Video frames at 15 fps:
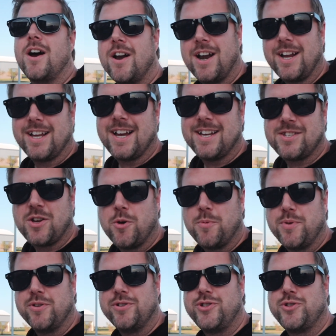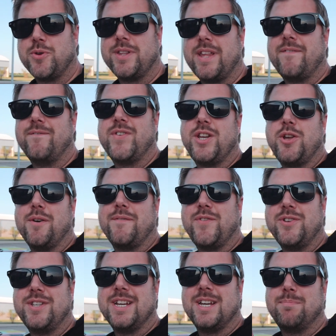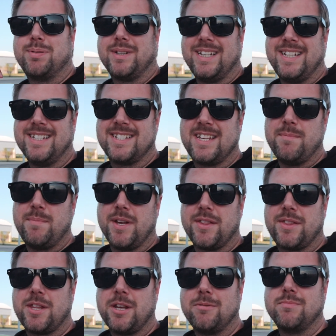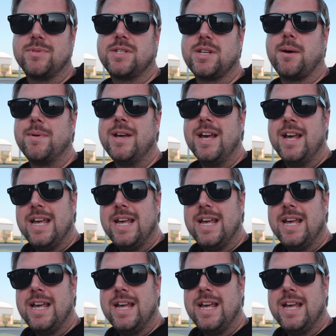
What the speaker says: Alright guys, I hope you enjoyed that video. If you did, please give me a thumbs up.